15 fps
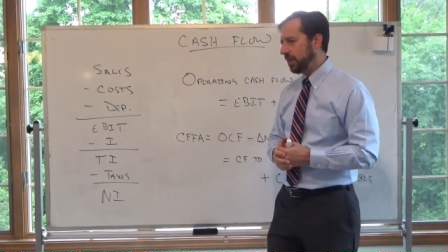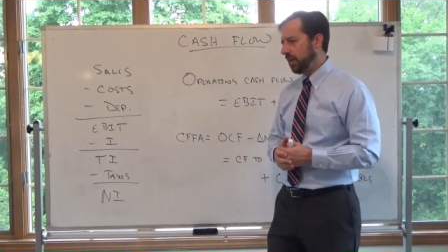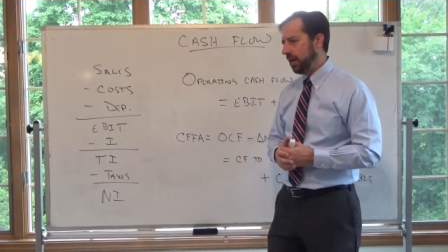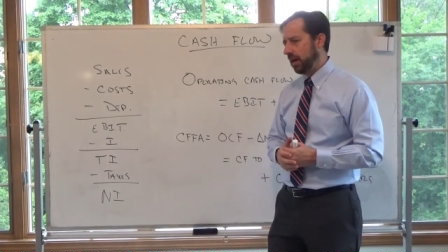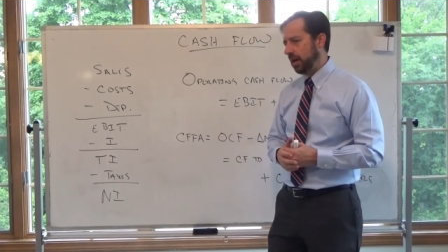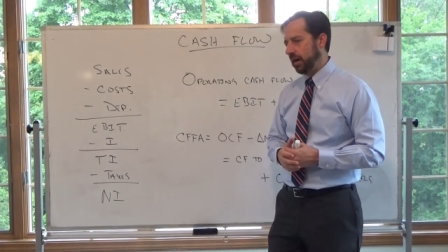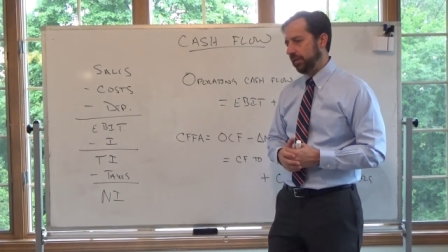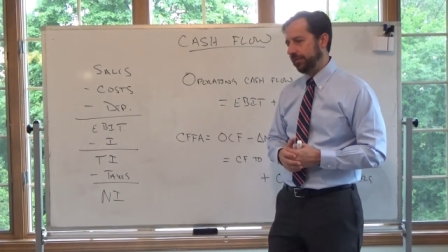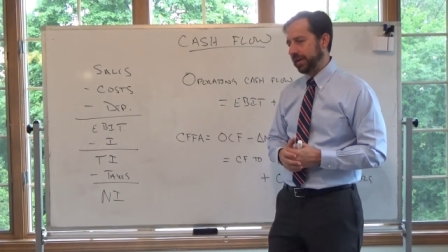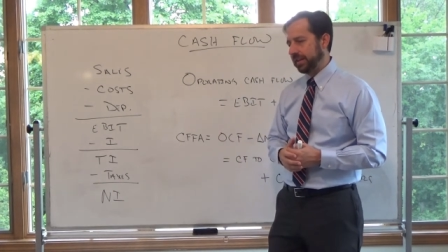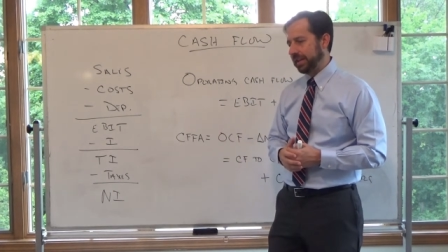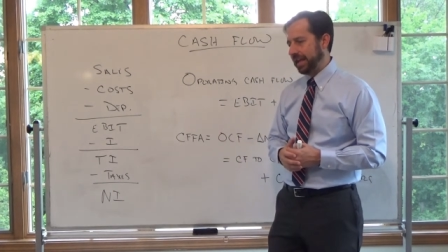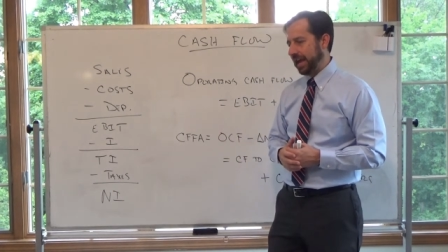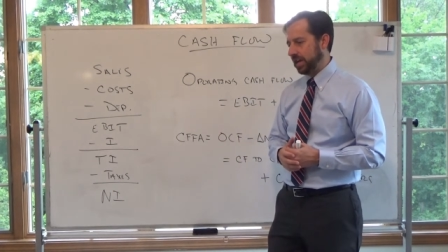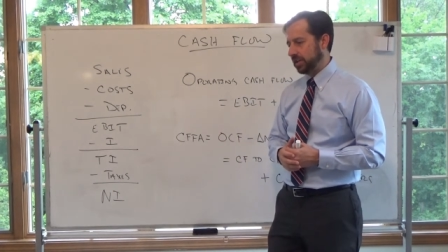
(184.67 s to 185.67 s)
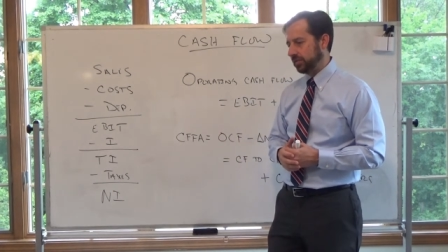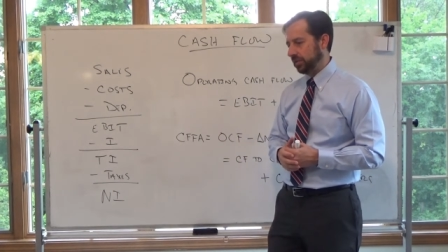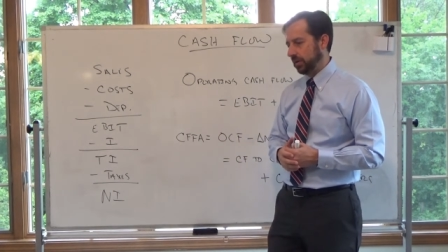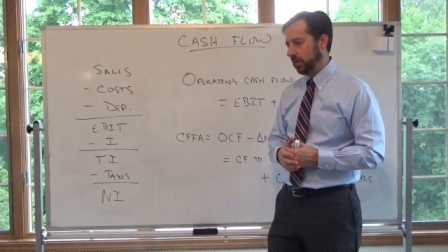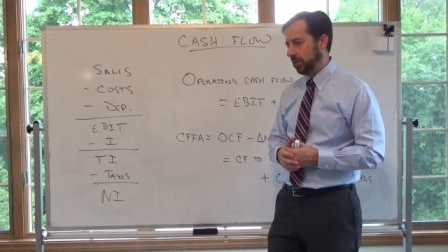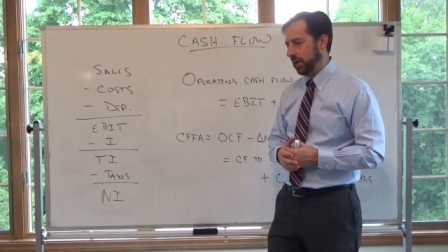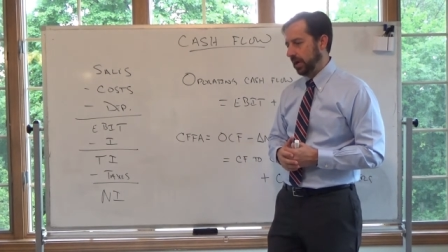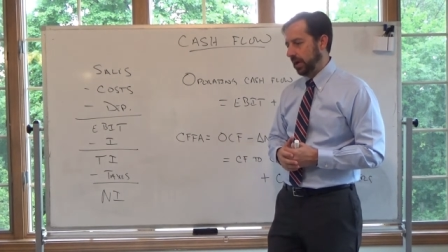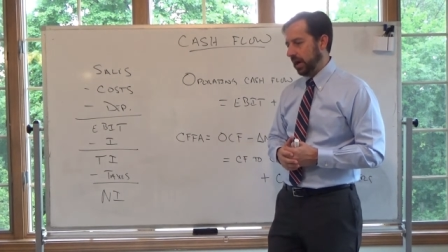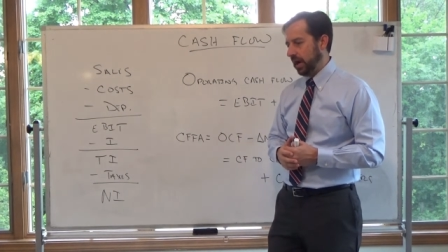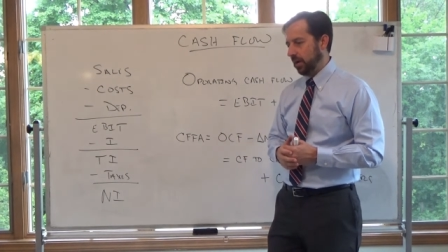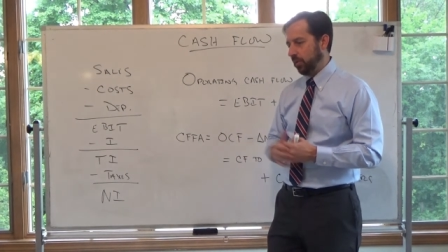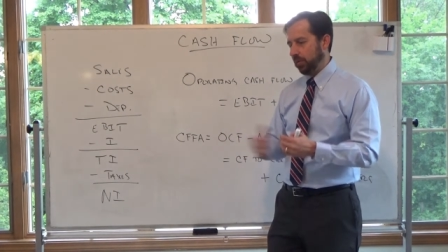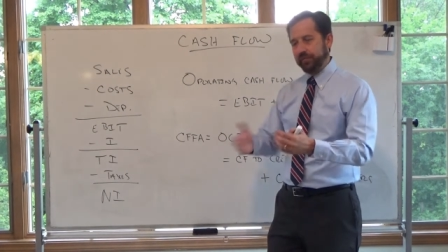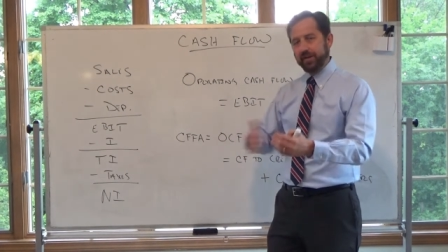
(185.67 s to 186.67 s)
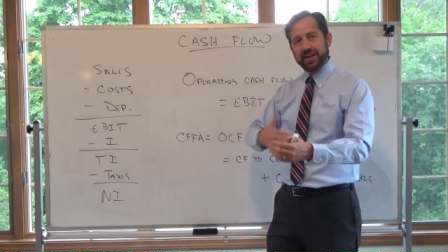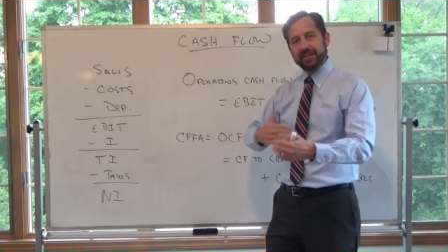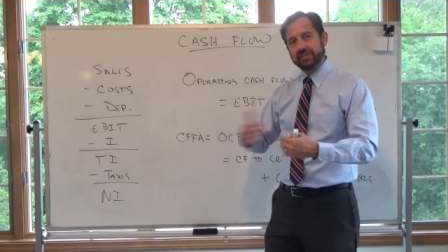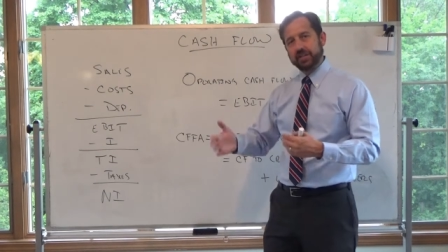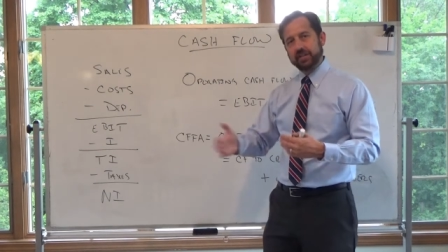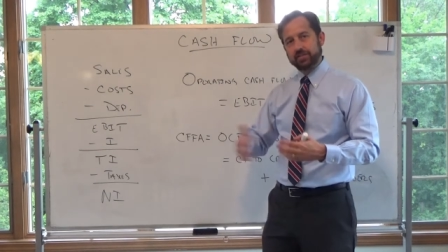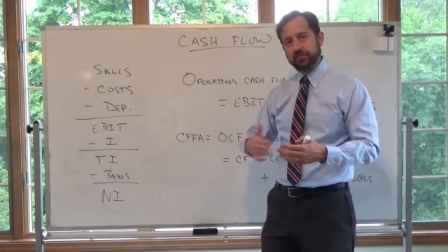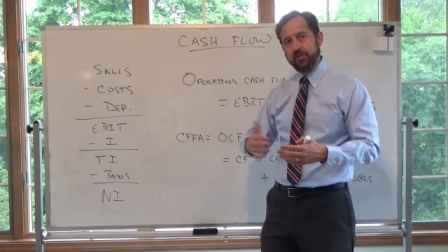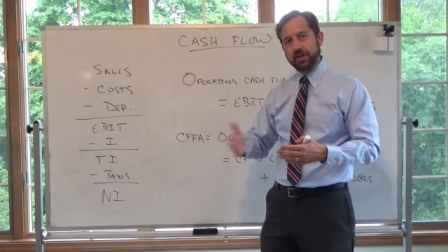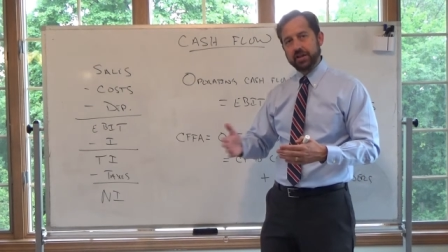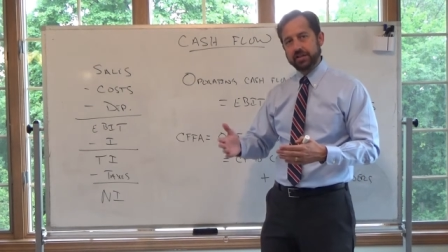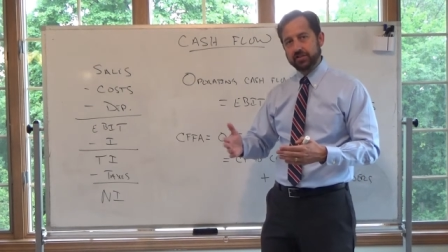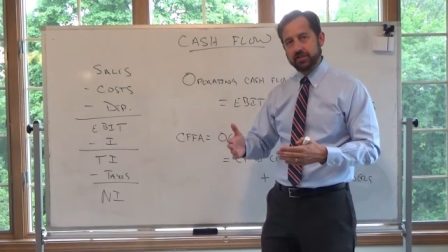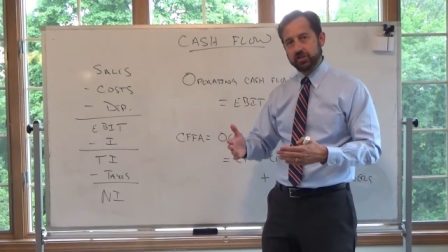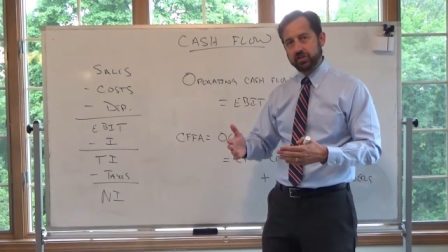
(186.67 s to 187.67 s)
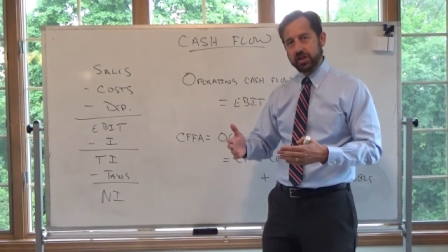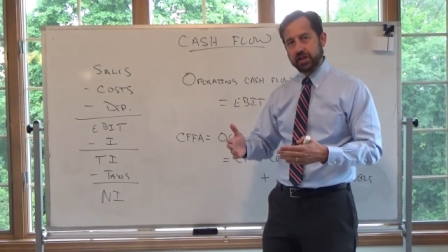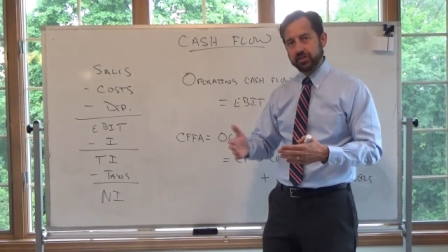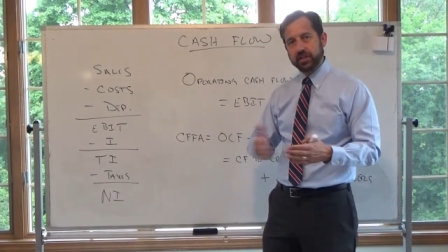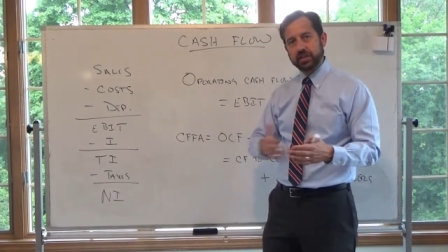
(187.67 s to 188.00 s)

affect the cash flow, well, financing is very easy to change.